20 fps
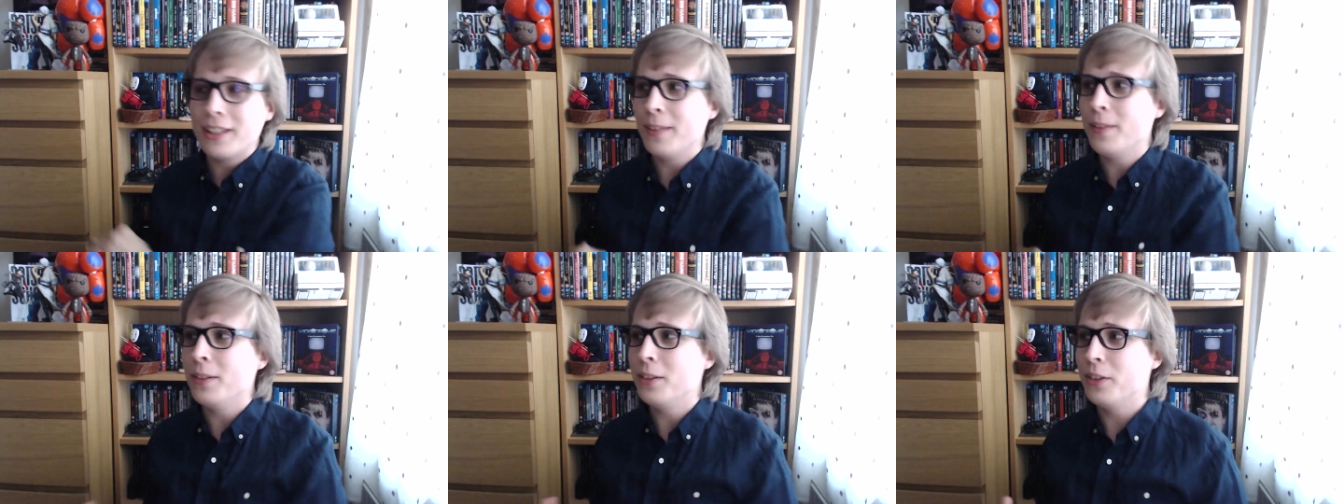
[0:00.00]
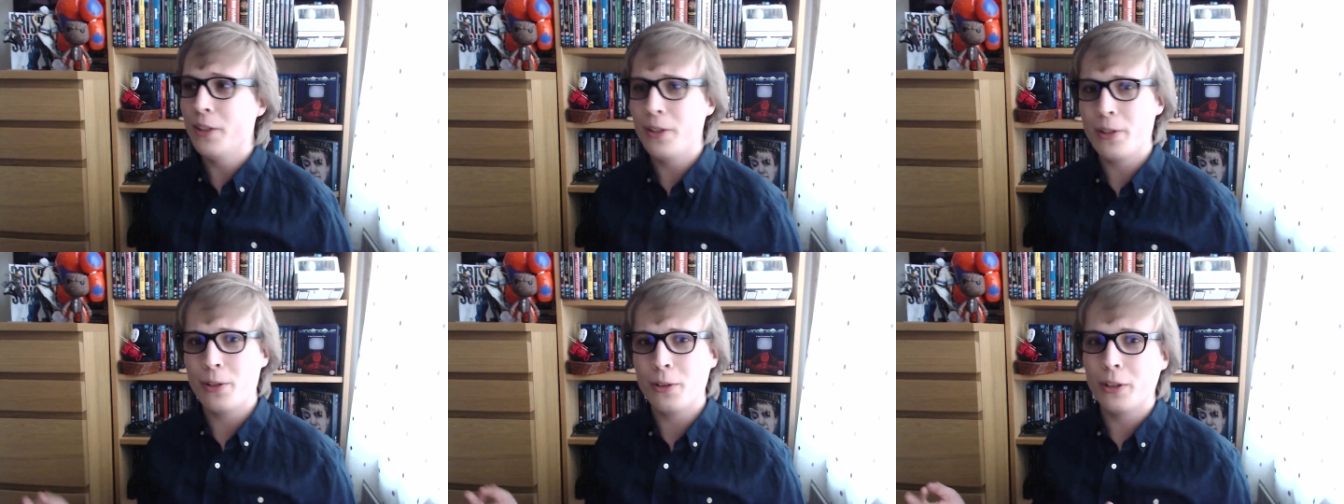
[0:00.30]
I'm not
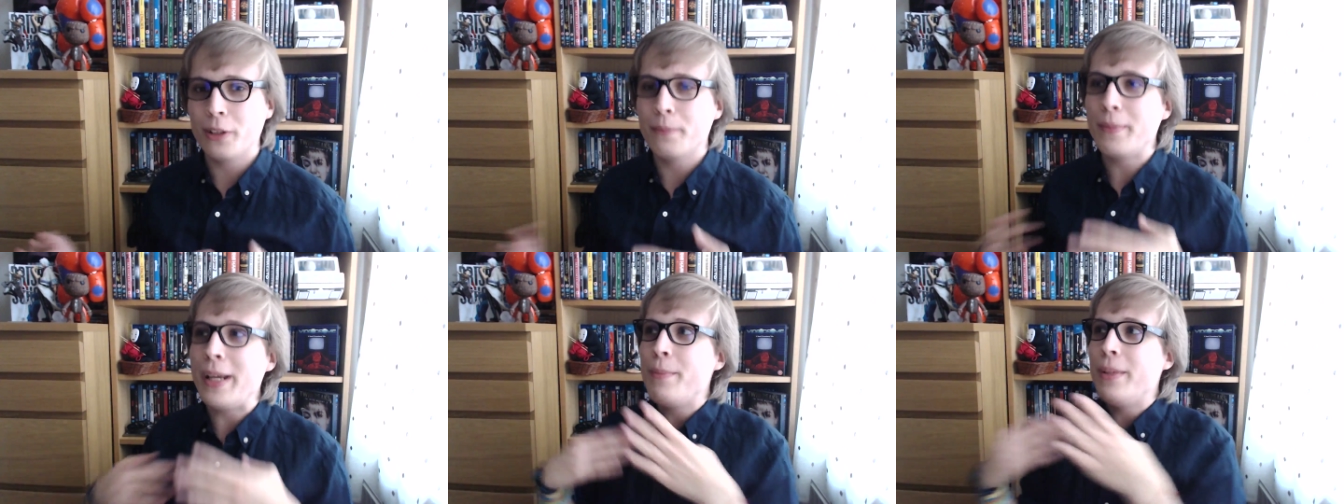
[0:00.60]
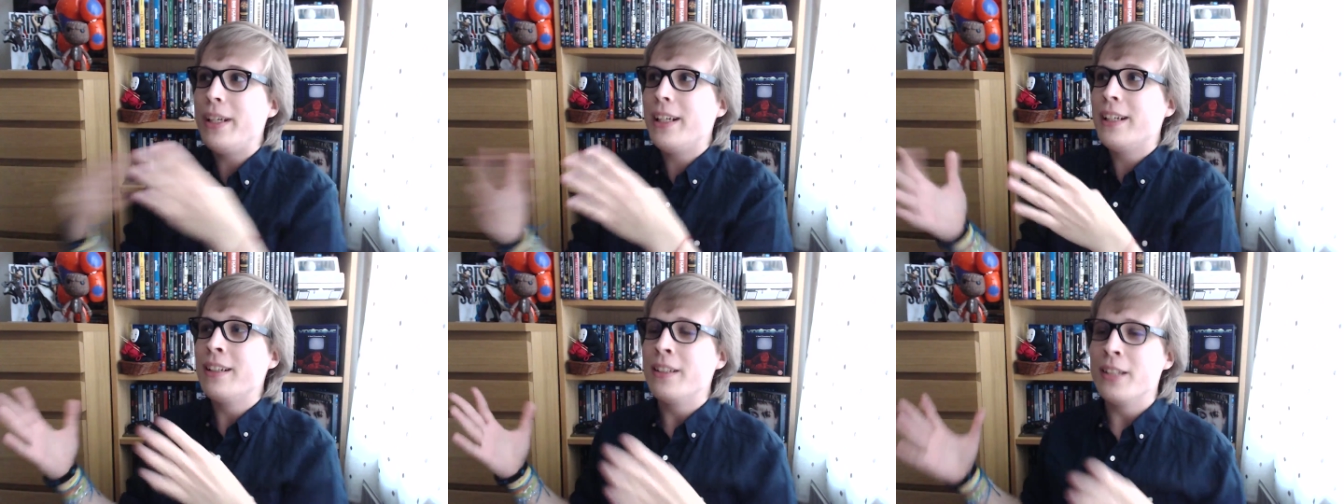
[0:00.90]
too sure.
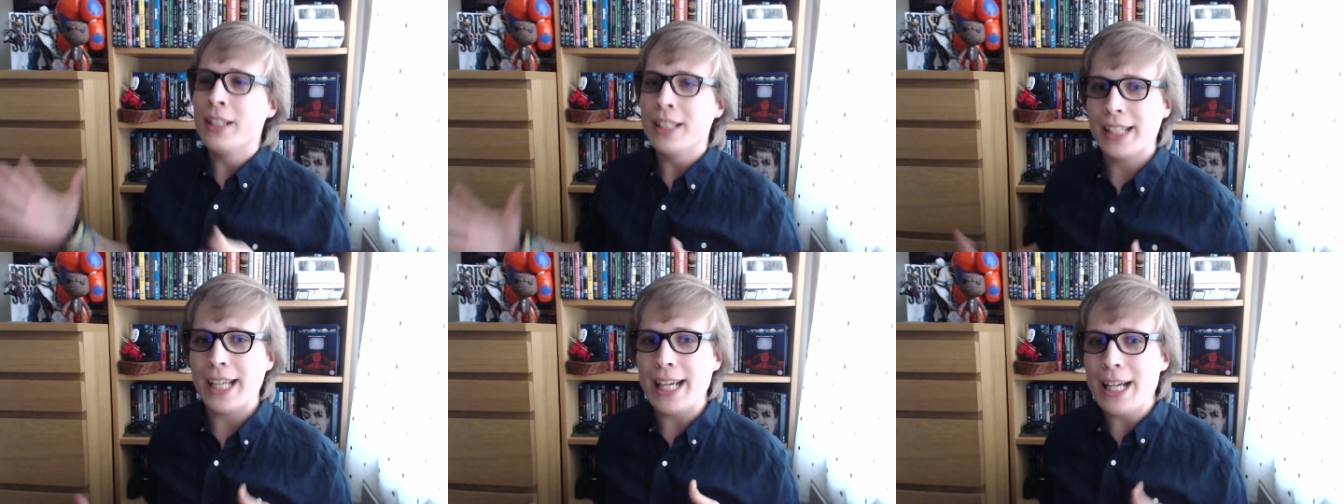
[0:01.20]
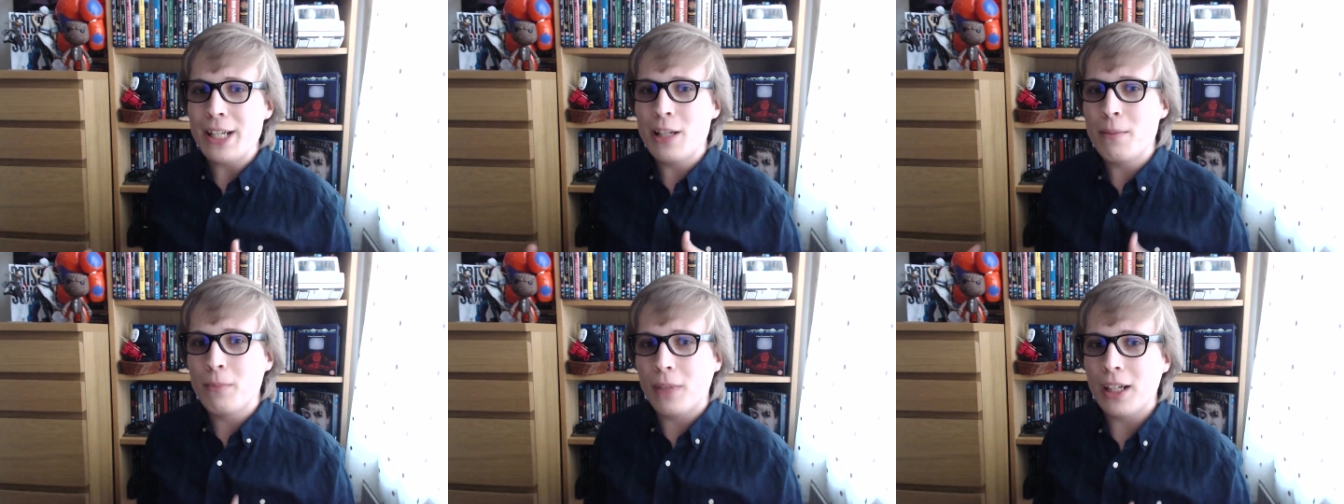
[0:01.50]
Maybe
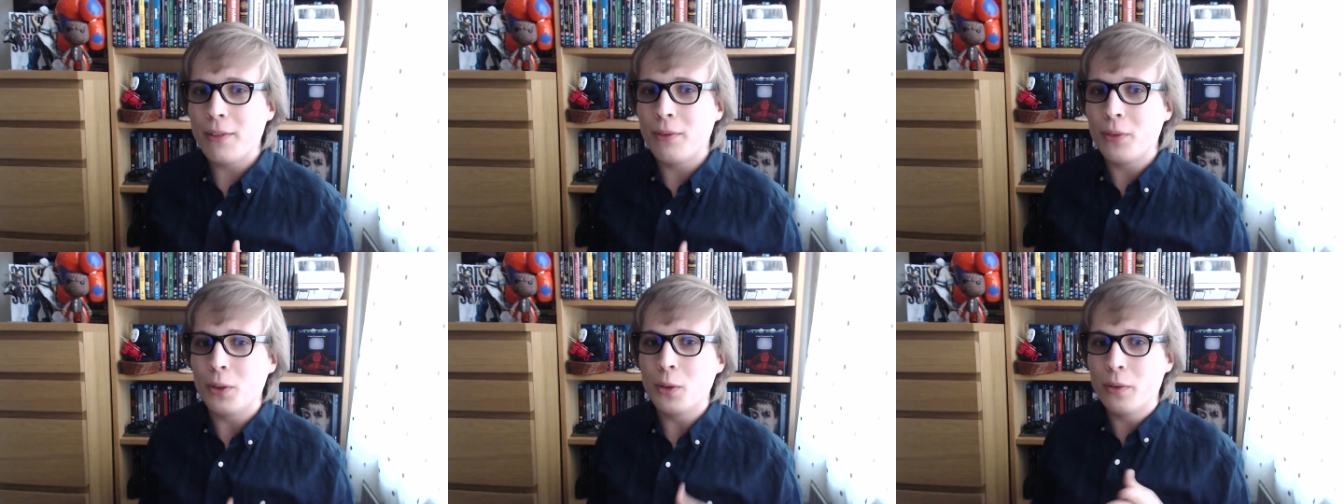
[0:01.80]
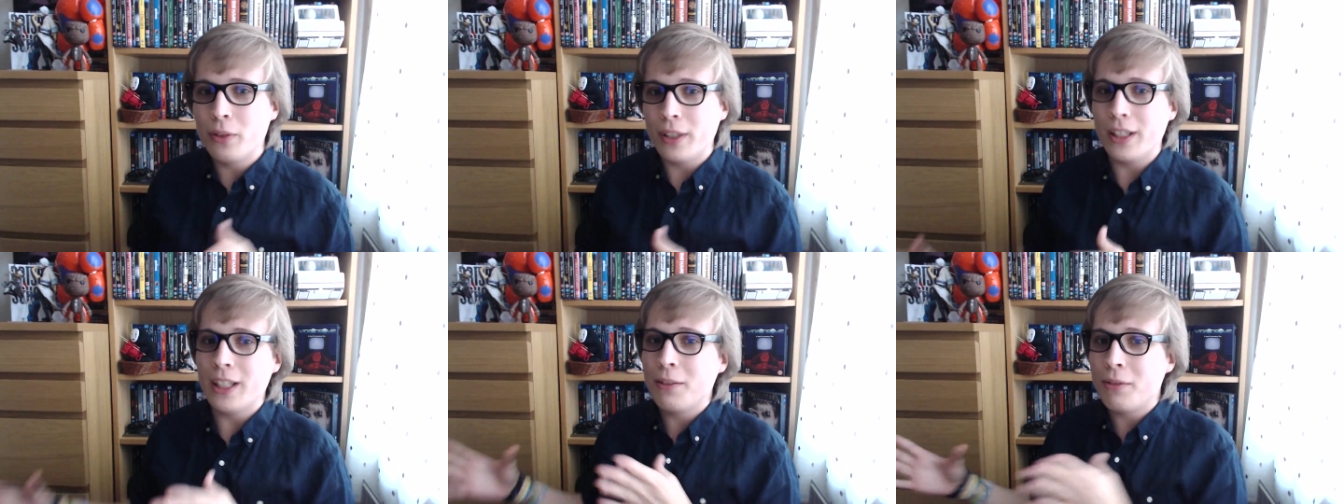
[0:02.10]
Keiichi might fall
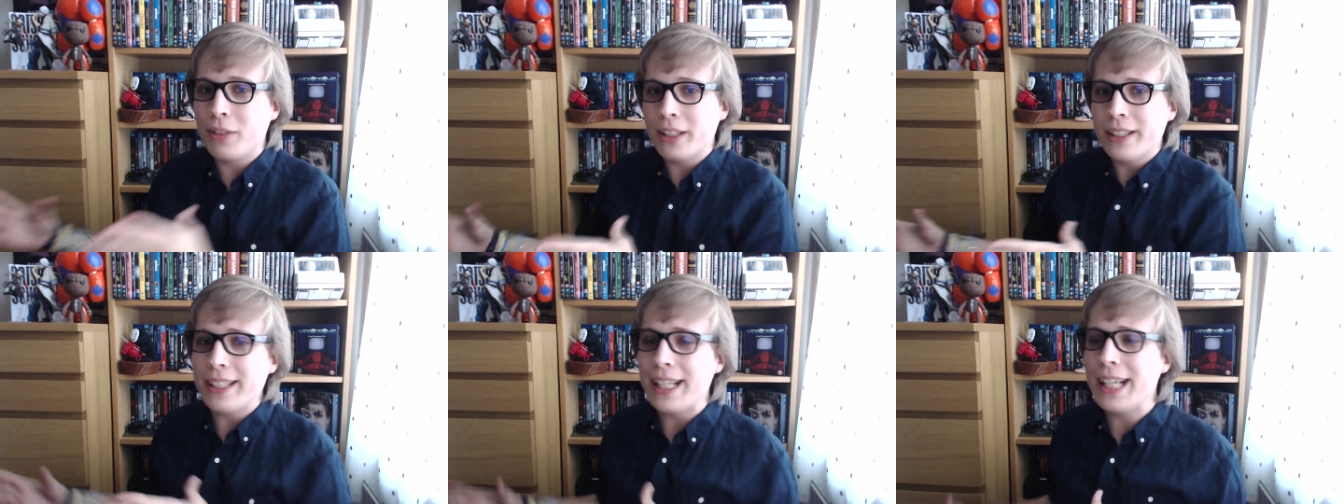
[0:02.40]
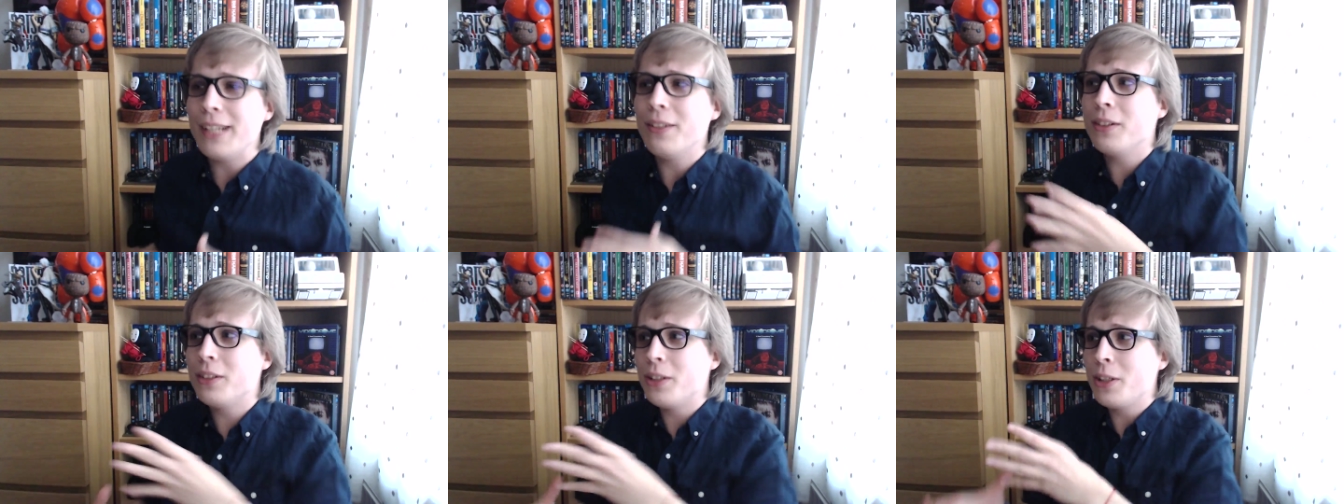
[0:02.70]
for her one day.
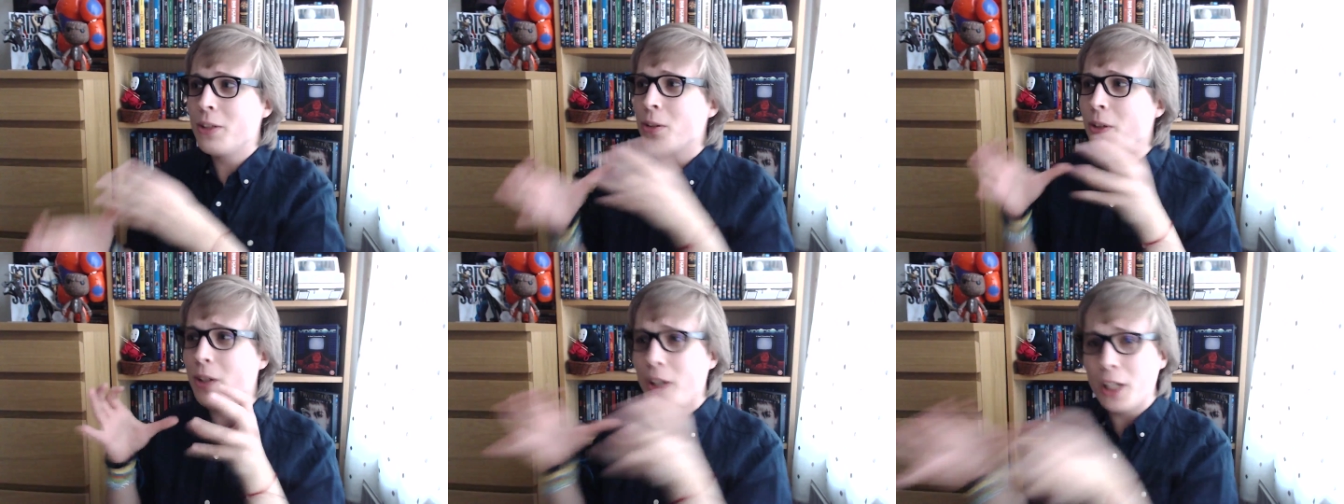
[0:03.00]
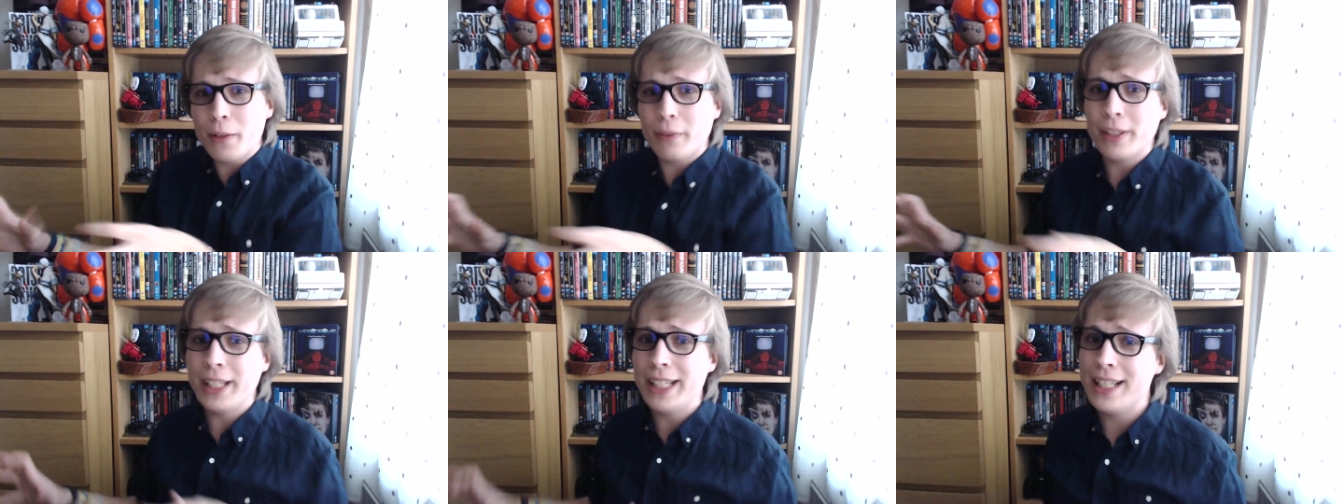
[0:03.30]
I'm not too sure.
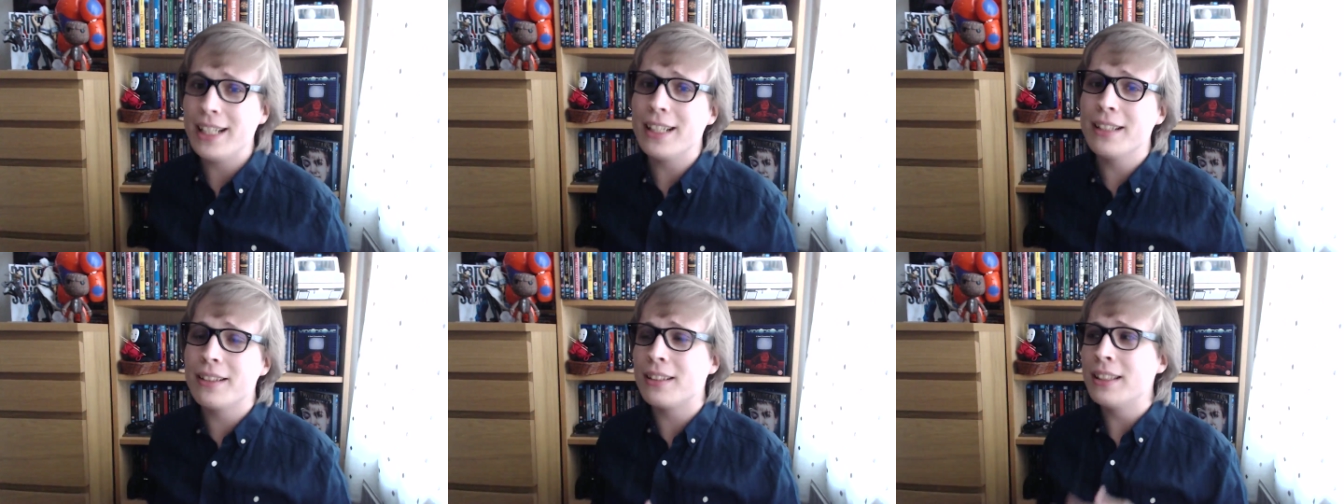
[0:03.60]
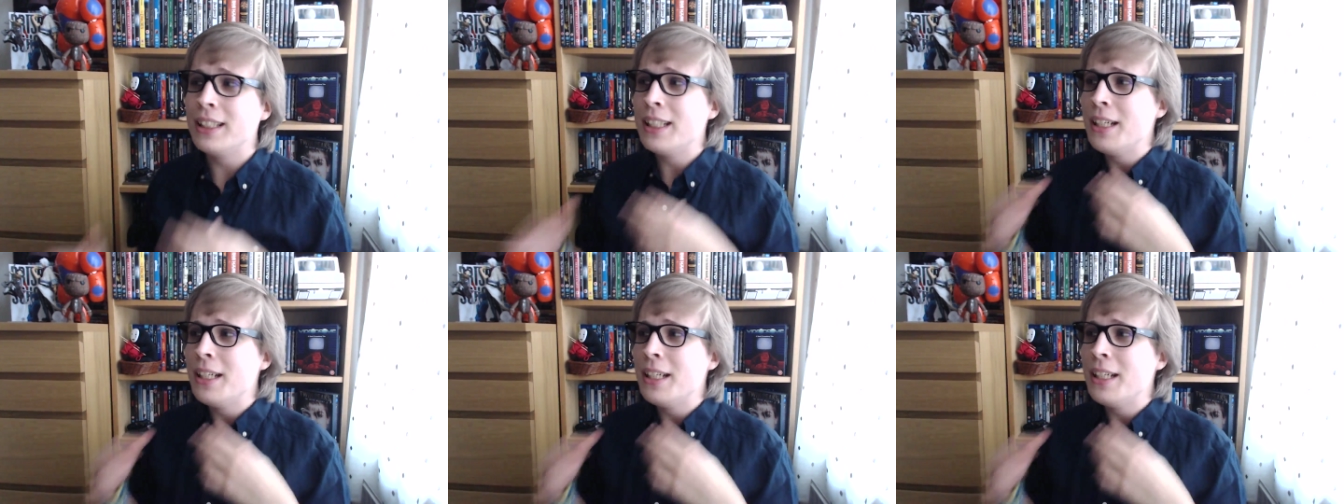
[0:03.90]
Hopefully, he does.